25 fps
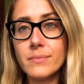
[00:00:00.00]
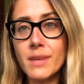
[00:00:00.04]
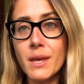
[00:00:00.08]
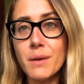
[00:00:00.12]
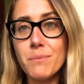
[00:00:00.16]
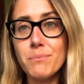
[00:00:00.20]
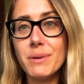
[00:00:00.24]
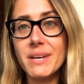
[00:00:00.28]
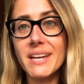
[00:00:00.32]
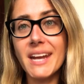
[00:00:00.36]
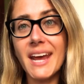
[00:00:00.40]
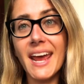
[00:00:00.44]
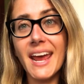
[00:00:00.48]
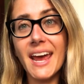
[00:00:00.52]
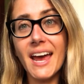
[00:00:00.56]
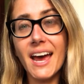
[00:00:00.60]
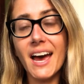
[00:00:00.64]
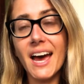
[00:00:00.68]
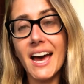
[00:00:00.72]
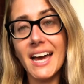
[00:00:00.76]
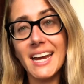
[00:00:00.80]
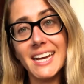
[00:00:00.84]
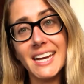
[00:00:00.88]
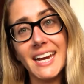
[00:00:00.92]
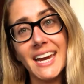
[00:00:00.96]
But I
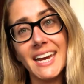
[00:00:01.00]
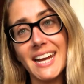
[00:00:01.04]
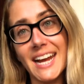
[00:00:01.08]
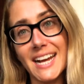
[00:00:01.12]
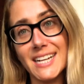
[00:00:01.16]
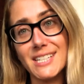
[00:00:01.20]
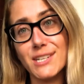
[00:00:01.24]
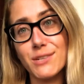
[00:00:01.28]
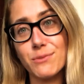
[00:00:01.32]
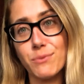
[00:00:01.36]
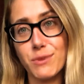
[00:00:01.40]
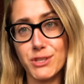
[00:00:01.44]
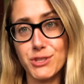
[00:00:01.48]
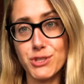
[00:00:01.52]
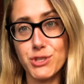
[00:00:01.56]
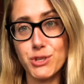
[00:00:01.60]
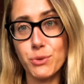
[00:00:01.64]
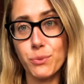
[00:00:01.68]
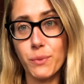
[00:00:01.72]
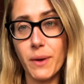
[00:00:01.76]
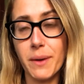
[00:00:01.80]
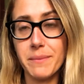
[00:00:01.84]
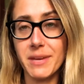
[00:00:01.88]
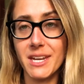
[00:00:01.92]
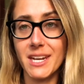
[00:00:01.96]
connected with two
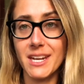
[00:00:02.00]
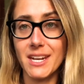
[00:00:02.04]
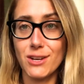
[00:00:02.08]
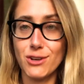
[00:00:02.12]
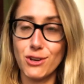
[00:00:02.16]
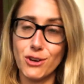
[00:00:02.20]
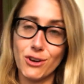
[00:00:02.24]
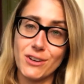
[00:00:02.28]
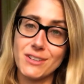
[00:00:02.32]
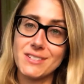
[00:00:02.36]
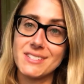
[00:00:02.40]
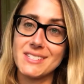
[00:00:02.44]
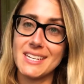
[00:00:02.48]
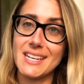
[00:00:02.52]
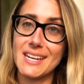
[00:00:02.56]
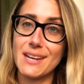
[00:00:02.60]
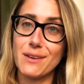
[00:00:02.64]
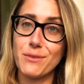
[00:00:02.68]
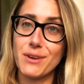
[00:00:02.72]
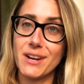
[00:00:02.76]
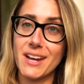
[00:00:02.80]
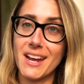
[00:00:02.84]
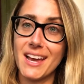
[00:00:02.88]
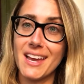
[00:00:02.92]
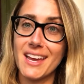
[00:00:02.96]
women in New York City
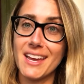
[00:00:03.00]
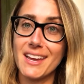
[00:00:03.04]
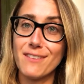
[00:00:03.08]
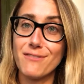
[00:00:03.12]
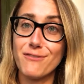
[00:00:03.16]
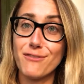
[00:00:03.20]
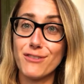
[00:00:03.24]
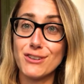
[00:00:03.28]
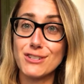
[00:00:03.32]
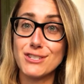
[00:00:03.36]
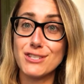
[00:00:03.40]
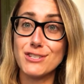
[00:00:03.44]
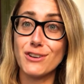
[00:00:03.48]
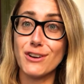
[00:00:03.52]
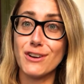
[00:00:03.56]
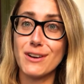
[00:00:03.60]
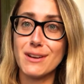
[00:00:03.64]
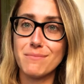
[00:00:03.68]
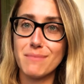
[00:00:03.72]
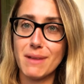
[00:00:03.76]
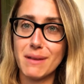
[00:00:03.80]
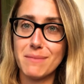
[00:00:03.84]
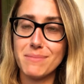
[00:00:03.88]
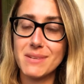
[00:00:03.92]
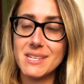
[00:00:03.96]
when I first started
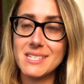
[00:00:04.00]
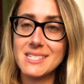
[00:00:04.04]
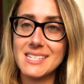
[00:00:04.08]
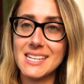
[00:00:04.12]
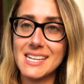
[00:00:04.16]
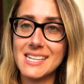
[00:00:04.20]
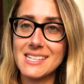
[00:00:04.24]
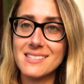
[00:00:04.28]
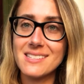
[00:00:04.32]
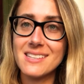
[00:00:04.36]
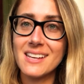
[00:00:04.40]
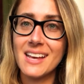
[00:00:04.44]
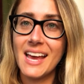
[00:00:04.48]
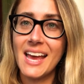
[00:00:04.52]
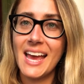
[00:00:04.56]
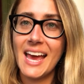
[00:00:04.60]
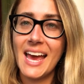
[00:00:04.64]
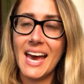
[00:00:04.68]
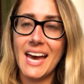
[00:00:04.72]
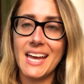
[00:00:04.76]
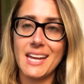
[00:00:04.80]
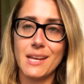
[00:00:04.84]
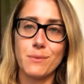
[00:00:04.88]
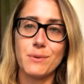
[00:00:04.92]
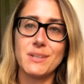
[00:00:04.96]
my business,
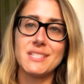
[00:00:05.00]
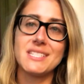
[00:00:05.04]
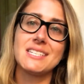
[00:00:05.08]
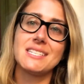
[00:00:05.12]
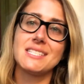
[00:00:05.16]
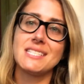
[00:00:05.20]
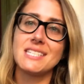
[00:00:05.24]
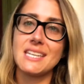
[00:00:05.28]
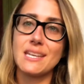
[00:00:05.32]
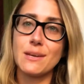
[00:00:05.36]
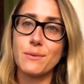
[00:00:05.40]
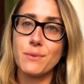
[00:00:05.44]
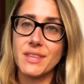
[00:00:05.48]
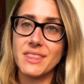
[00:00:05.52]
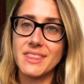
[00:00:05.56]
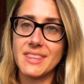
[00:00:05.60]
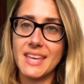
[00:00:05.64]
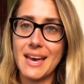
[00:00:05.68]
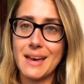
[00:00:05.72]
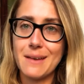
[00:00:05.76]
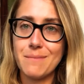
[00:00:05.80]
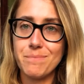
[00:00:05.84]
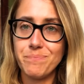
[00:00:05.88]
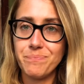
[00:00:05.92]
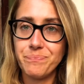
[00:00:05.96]
and I went to tea with
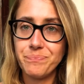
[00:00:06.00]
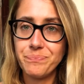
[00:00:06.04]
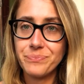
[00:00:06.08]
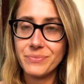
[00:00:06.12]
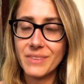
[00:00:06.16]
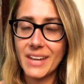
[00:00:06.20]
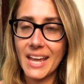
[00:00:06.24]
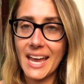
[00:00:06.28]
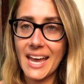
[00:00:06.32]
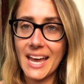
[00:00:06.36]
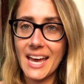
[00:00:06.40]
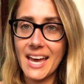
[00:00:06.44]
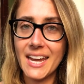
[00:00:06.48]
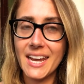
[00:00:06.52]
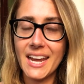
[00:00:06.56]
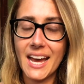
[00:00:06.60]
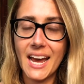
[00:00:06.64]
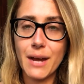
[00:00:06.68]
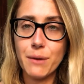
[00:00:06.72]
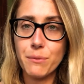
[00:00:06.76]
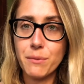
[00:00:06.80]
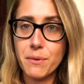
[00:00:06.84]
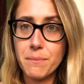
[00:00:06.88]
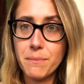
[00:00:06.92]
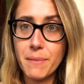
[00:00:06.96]
them. And I
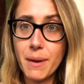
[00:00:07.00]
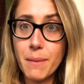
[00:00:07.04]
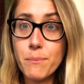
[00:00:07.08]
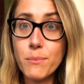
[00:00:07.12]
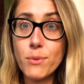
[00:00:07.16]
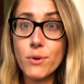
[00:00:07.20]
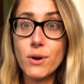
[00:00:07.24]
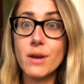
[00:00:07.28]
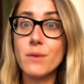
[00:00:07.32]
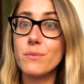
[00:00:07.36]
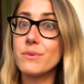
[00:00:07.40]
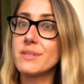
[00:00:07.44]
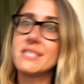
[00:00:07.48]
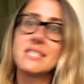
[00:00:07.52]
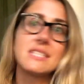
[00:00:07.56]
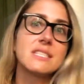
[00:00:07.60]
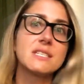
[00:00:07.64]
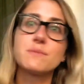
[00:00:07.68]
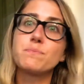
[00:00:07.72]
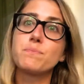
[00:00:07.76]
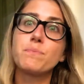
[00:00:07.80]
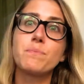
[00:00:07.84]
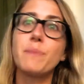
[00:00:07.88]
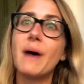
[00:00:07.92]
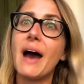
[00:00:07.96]
remember it was this
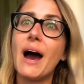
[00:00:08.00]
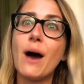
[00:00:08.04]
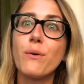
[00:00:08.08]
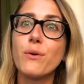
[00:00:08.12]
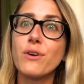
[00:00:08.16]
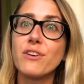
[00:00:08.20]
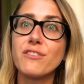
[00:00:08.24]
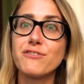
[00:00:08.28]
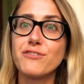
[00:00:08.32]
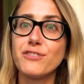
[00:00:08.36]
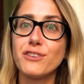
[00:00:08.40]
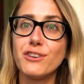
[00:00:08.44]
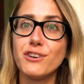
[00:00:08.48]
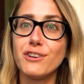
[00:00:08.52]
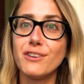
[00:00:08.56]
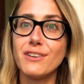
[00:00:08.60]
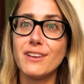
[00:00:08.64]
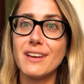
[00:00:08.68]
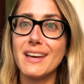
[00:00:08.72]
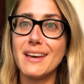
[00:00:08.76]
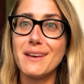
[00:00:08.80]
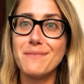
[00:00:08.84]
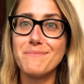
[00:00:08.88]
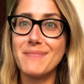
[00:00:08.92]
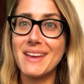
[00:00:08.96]
powerful,
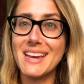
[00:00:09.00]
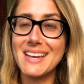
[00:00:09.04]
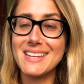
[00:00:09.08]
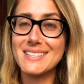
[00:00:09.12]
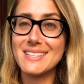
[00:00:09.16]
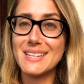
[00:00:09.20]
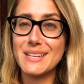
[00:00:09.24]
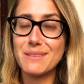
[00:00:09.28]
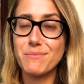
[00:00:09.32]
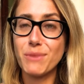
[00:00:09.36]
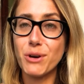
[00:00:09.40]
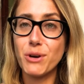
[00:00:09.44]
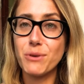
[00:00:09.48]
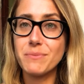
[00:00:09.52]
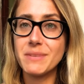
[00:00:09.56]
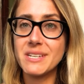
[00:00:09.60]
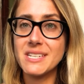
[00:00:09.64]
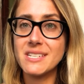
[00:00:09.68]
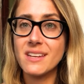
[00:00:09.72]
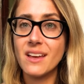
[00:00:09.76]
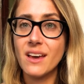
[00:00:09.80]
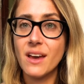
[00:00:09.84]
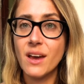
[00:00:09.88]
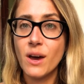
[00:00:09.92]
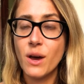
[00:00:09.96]
amazing moment
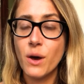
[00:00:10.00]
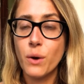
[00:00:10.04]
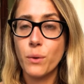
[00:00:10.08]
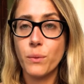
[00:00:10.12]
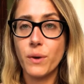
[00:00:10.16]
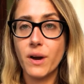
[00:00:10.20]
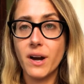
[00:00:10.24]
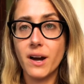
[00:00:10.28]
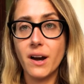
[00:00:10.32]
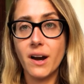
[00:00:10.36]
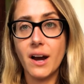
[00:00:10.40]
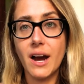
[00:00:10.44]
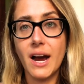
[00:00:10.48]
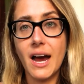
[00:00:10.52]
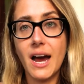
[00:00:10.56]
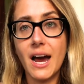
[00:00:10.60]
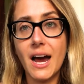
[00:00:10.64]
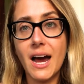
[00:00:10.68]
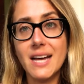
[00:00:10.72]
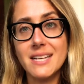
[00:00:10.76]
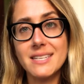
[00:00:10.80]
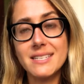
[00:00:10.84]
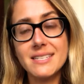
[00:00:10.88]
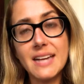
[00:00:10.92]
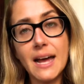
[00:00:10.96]
where
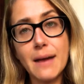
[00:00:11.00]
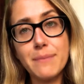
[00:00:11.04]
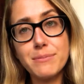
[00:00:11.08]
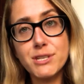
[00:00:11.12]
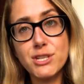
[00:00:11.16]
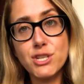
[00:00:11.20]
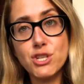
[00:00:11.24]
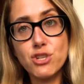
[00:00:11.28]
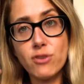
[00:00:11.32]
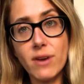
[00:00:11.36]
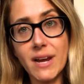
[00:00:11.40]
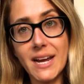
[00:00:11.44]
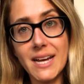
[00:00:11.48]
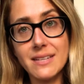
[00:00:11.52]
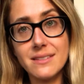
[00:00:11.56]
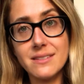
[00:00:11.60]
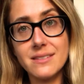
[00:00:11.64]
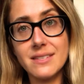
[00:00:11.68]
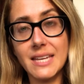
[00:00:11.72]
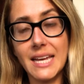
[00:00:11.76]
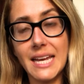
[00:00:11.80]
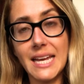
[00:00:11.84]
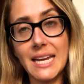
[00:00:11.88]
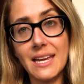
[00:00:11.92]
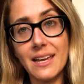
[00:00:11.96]
I stopped
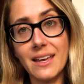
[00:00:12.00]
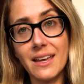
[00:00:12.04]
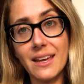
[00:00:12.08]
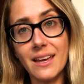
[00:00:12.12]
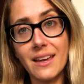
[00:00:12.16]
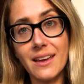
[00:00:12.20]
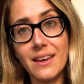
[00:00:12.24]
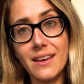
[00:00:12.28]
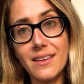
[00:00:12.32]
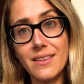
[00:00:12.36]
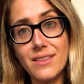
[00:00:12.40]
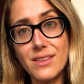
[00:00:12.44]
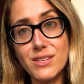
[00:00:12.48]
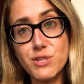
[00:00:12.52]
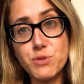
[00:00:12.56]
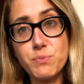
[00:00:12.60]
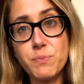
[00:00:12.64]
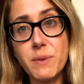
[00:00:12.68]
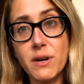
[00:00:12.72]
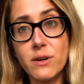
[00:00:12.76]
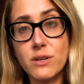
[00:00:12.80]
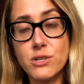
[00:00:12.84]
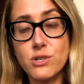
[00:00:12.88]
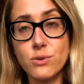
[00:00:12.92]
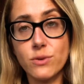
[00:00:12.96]
translating the
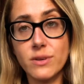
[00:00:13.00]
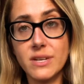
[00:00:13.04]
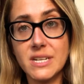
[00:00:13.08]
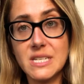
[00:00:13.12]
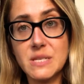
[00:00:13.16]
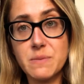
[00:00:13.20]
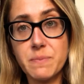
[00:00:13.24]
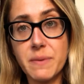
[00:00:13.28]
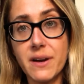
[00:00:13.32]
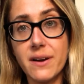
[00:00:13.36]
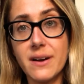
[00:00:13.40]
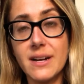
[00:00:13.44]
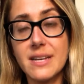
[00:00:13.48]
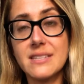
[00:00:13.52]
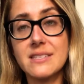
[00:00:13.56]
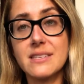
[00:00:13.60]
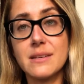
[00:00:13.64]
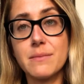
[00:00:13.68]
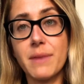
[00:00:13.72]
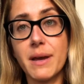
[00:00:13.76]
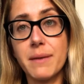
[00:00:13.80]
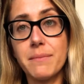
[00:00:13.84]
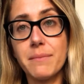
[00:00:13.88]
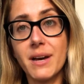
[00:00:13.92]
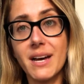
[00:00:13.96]
spiritual experience in
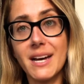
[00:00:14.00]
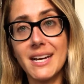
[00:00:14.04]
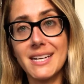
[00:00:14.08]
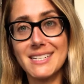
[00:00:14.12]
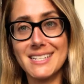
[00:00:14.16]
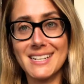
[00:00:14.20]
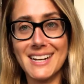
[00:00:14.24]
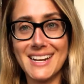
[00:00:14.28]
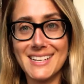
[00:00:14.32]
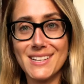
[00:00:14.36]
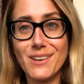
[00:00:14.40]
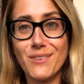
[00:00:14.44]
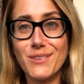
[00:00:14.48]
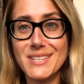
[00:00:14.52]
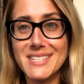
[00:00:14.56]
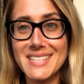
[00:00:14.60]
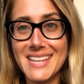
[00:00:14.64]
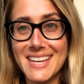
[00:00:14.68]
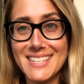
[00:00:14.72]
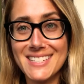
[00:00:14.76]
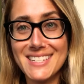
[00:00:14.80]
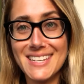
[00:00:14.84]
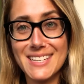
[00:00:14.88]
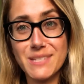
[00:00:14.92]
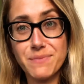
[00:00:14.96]
my mind. And I always say
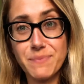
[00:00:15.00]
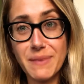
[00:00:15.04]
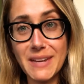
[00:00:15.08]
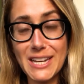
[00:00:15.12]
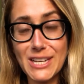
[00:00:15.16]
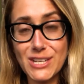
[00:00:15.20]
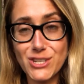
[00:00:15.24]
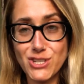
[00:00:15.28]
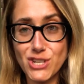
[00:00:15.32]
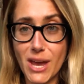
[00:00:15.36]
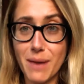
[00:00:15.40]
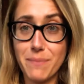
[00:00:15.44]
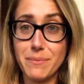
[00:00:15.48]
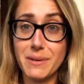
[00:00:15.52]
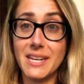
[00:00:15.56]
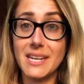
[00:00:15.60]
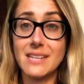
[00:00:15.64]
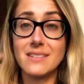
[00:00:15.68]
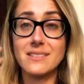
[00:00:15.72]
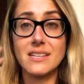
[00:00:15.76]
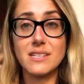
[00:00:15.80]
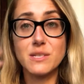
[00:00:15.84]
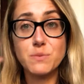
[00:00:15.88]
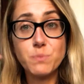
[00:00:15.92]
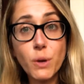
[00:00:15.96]
it's like speaking
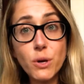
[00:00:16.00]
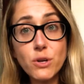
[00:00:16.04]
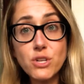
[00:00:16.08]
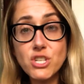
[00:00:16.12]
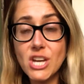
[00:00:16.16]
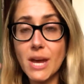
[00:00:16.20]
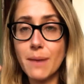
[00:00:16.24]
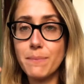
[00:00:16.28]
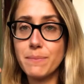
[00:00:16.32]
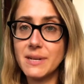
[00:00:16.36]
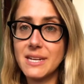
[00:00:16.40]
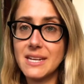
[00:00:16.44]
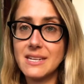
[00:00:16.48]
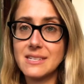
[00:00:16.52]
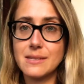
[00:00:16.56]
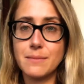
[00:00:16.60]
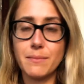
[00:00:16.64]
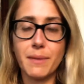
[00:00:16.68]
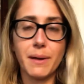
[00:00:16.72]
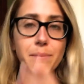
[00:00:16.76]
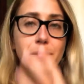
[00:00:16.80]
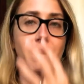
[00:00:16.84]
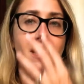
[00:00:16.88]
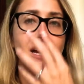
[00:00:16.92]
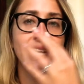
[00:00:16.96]
Japanese. I spoke Japanese in
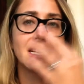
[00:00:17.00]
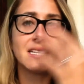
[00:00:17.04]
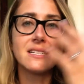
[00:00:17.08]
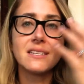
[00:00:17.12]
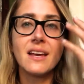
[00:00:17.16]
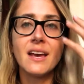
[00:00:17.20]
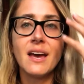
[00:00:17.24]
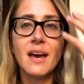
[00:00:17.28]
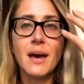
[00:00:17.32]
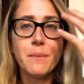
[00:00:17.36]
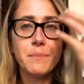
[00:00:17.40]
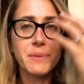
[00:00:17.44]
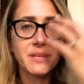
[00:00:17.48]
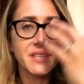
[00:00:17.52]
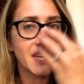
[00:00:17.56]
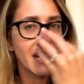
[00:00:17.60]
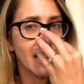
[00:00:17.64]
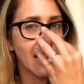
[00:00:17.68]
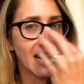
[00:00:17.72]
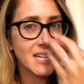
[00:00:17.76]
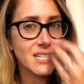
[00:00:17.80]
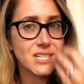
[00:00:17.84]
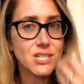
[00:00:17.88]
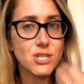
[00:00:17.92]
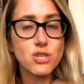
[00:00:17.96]
my mind, but then I
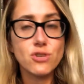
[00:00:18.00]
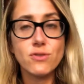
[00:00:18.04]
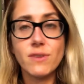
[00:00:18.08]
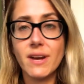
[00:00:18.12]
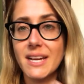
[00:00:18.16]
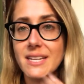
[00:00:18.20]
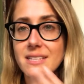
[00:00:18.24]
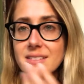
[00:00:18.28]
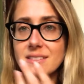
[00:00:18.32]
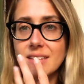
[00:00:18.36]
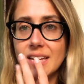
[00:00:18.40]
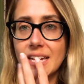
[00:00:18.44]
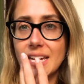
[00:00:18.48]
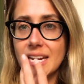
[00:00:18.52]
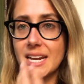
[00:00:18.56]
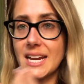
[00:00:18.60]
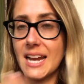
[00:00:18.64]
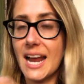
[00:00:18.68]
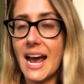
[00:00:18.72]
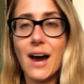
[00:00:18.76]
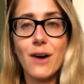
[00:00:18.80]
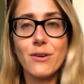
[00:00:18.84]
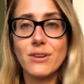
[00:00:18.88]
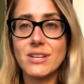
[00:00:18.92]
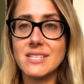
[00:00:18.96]
had to translate it
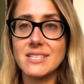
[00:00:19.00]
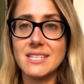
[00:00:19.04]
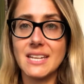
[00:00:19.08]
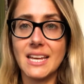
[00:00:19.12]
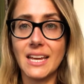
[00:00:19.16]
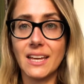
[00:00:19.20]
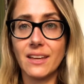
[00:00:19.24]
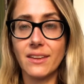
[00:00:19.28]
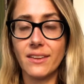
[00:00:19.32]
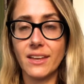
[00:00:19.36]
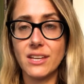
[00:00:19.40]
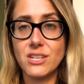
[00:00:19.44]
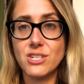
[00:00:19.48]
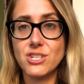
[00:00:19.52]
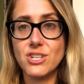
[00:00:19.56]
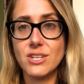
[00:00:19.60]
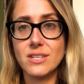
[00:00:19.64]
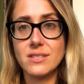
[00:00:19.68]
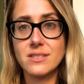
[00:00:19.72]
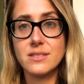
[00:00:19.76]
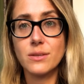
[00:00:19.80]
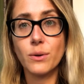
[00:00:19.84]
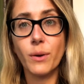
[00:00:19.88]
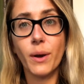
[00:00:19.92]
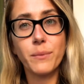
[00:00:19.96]
out as English.
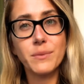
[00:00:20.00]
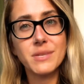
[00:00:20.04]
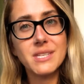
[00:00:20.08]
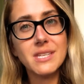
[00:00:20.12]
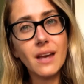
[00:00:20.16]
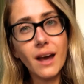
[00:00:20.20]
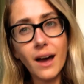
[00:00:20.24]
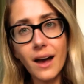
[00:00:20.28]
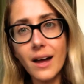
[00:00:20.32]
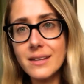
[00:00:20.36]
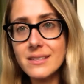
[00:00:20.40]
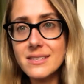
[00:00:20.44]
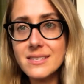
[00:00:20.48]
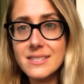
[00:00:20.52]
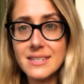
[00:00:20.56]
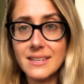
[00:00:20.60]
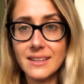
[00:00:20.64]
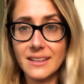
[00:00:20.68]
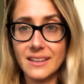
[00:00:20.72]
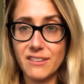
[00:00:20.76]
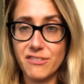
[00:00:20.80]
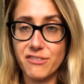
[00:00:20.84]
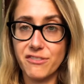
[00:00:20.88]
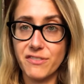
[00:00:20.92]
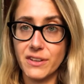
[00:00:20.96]
And so I was
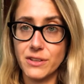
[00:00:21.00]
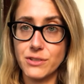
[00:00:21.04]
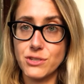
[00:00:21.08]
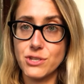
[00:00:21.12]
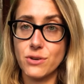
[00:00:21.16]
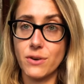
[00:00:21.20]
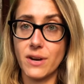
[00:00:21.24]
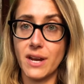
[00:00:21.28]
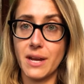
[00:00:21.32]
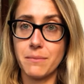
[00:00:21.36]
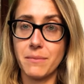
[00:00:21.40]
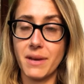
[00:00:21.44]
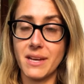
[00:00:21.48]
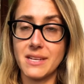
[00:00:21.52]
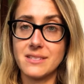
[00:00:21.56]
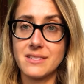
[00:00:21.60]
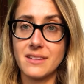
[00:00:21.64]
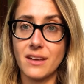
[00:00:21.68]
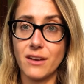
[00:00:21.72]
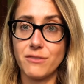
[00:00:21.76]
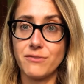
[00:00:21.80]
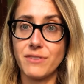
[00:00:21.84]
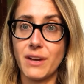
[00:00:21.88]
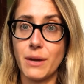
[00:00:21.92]
constantly filtering myself.